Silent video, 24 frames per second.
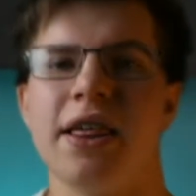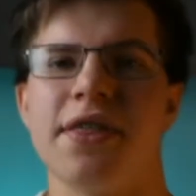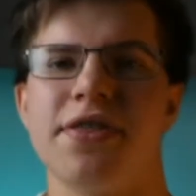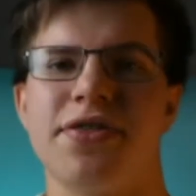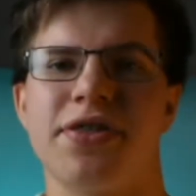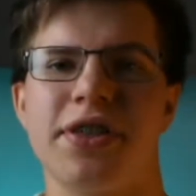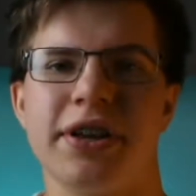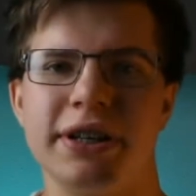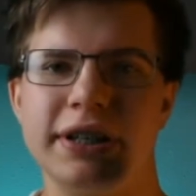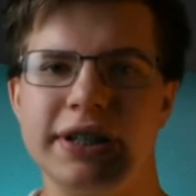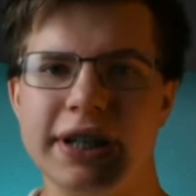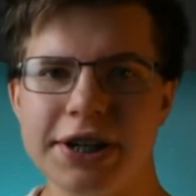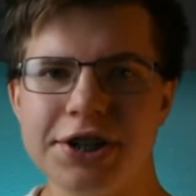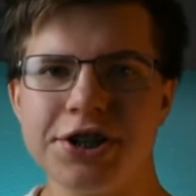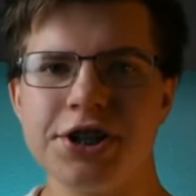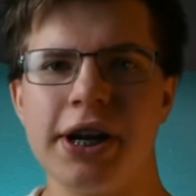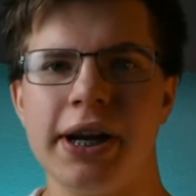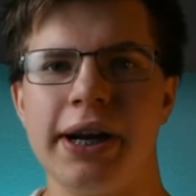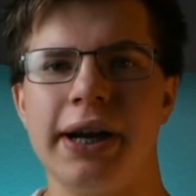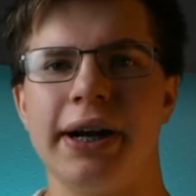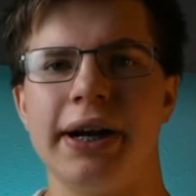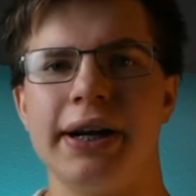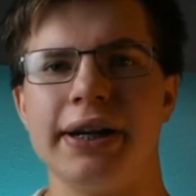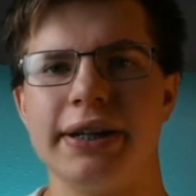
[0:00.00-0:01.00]
The
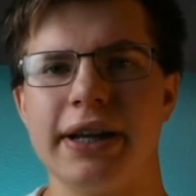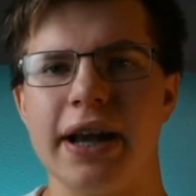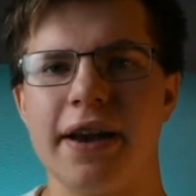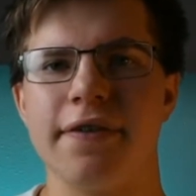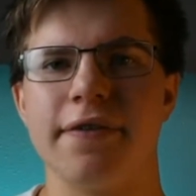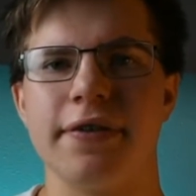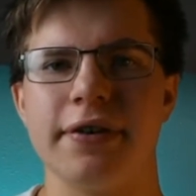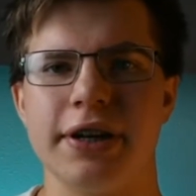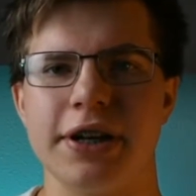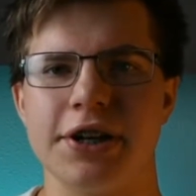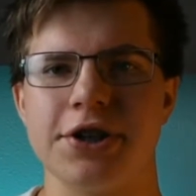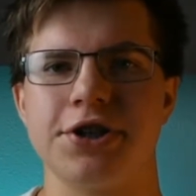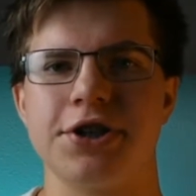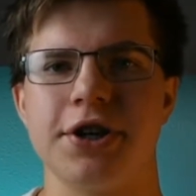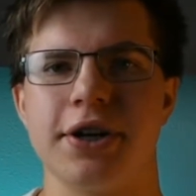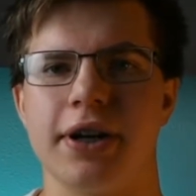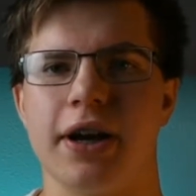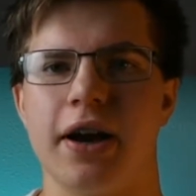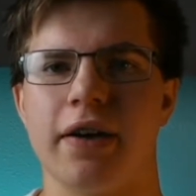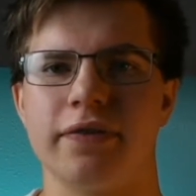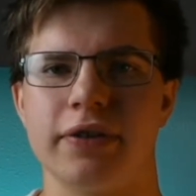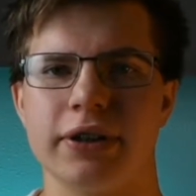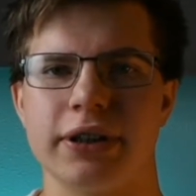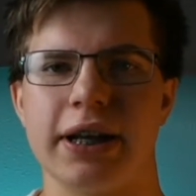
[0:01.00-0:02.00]
dictionary definition
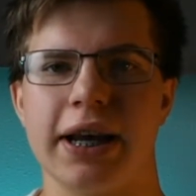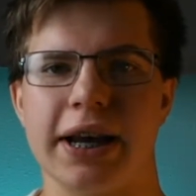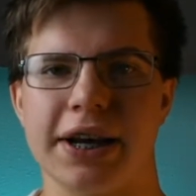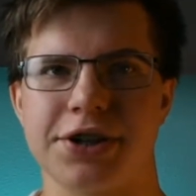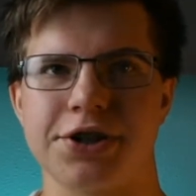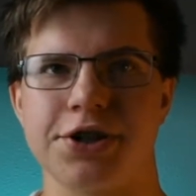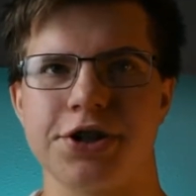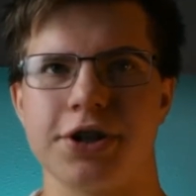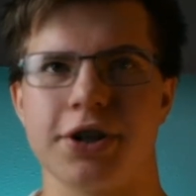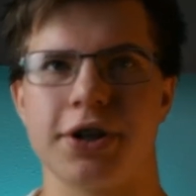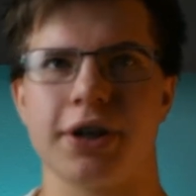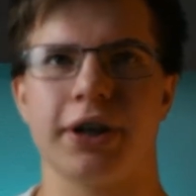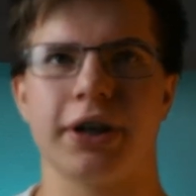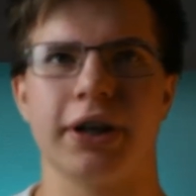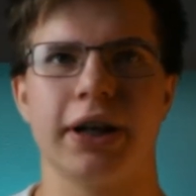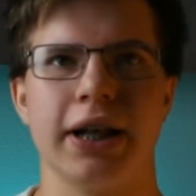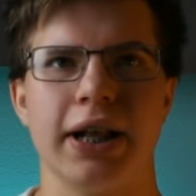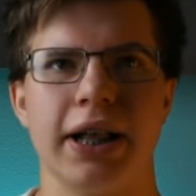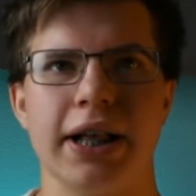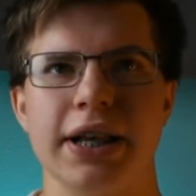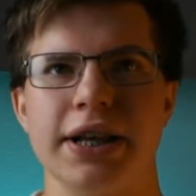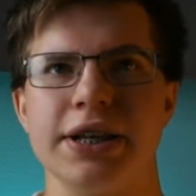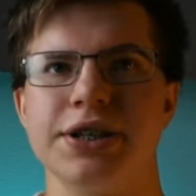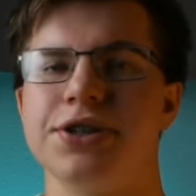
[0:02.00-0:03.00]
of a texture
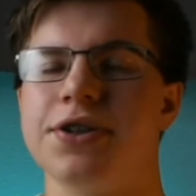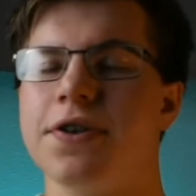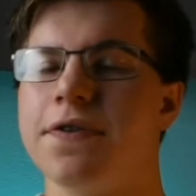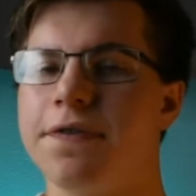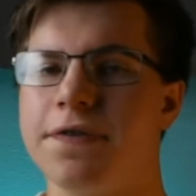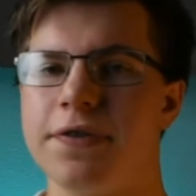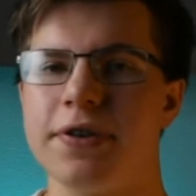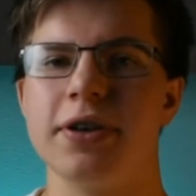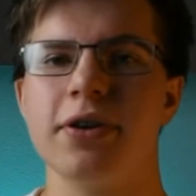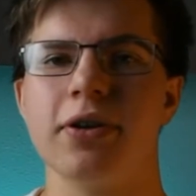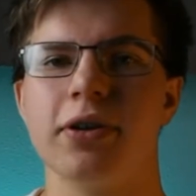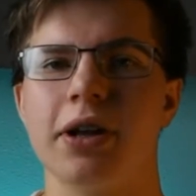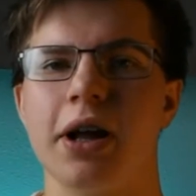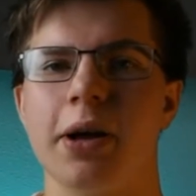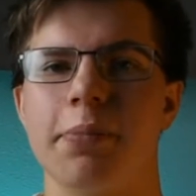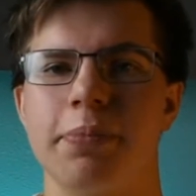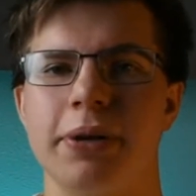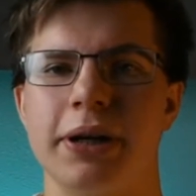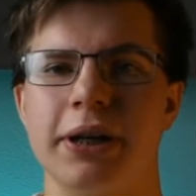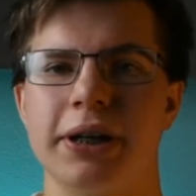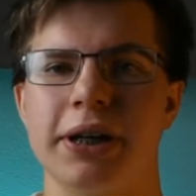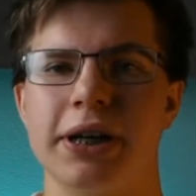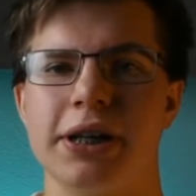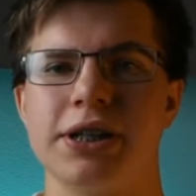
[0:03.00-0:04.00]
is the feel,
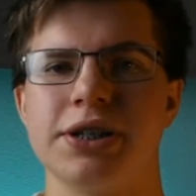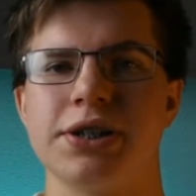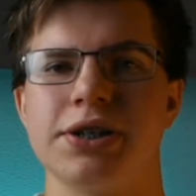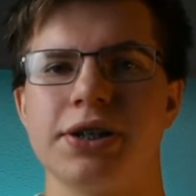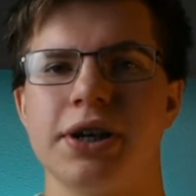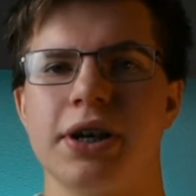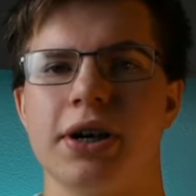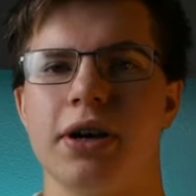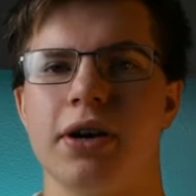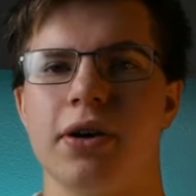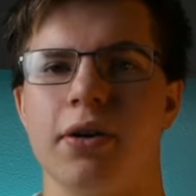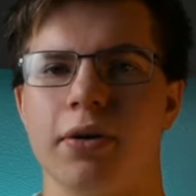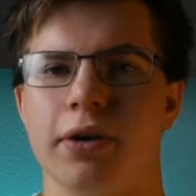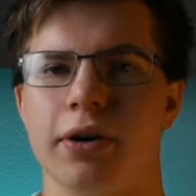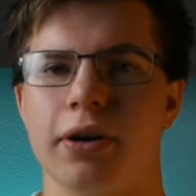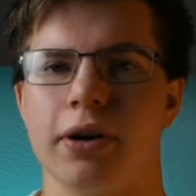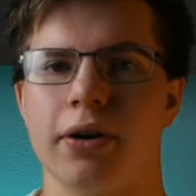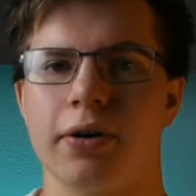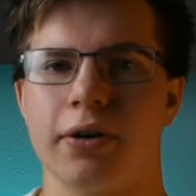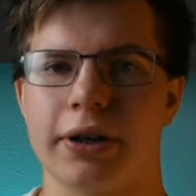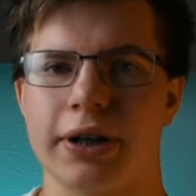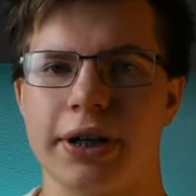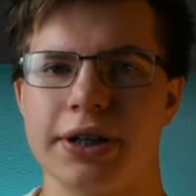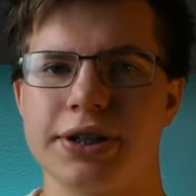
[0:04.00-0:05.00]
appearance,
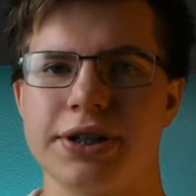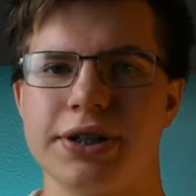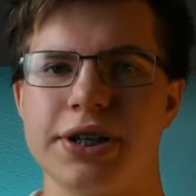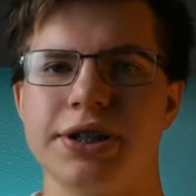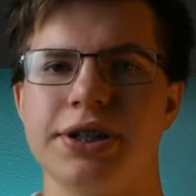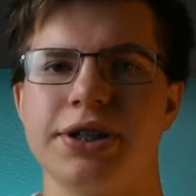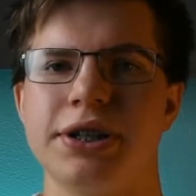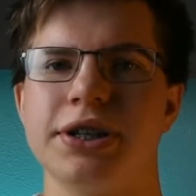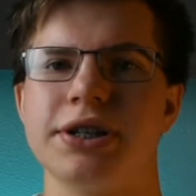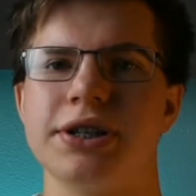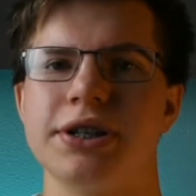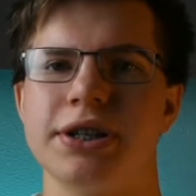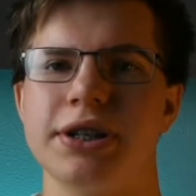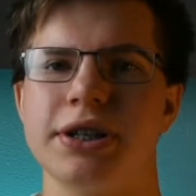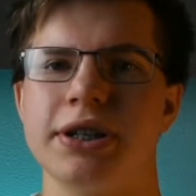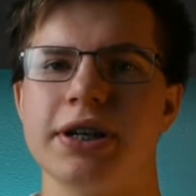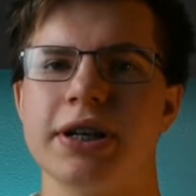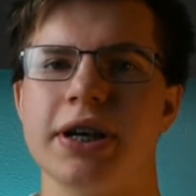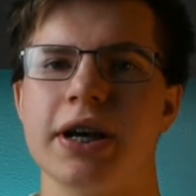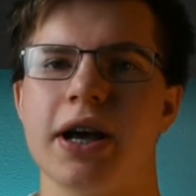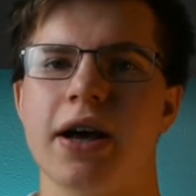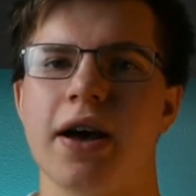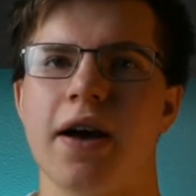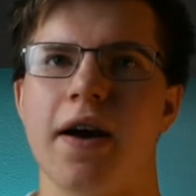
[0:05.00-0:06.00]
or consistency
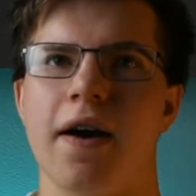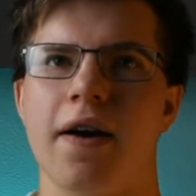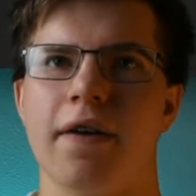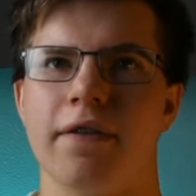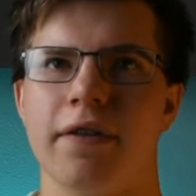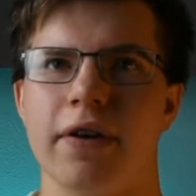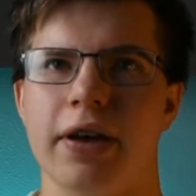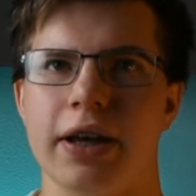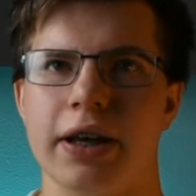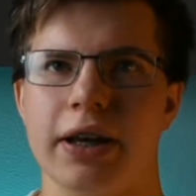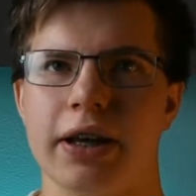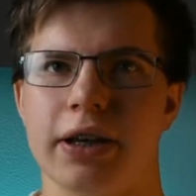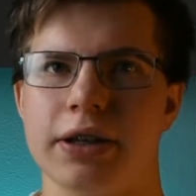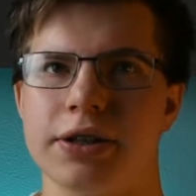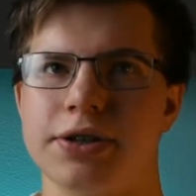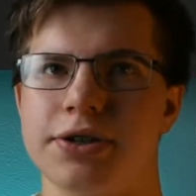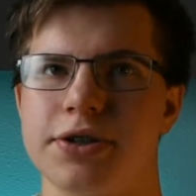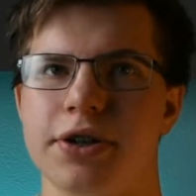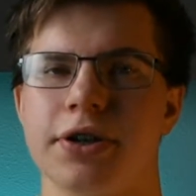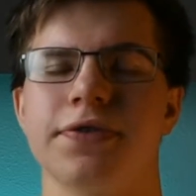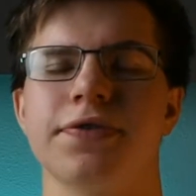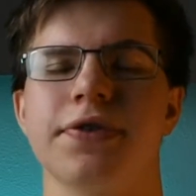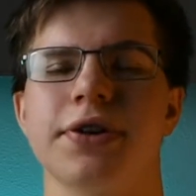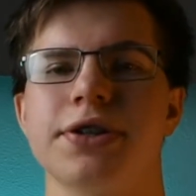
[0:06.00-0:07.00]
of a
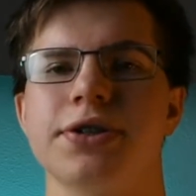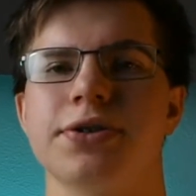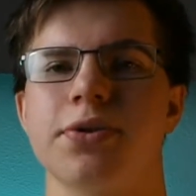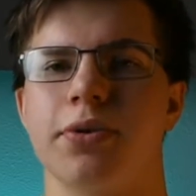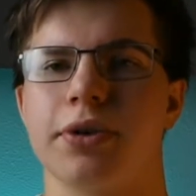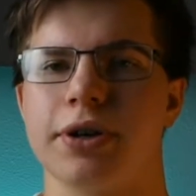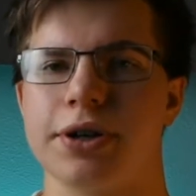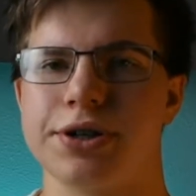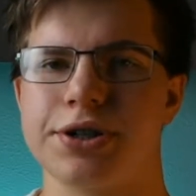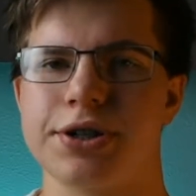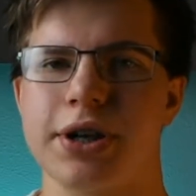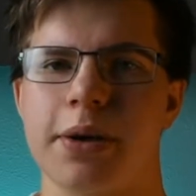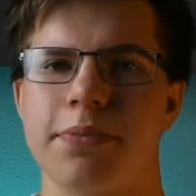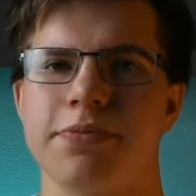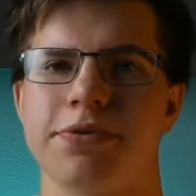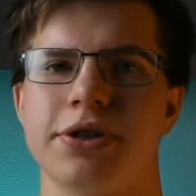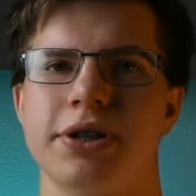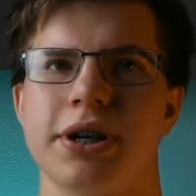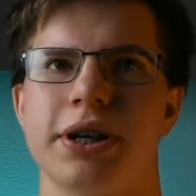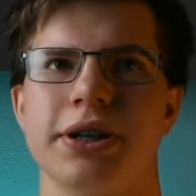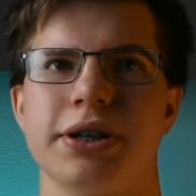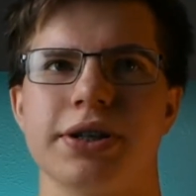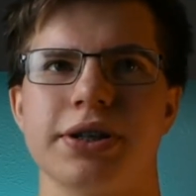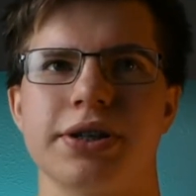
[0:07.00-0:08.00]
surface or a
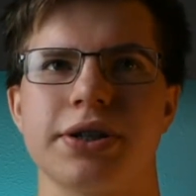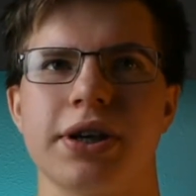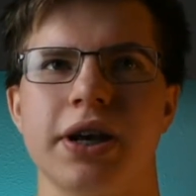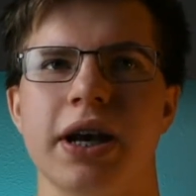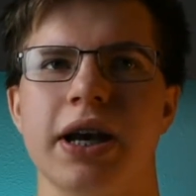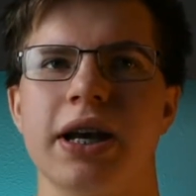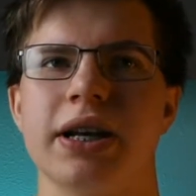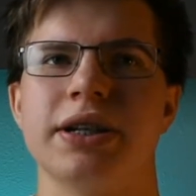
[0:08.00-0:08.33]
substance.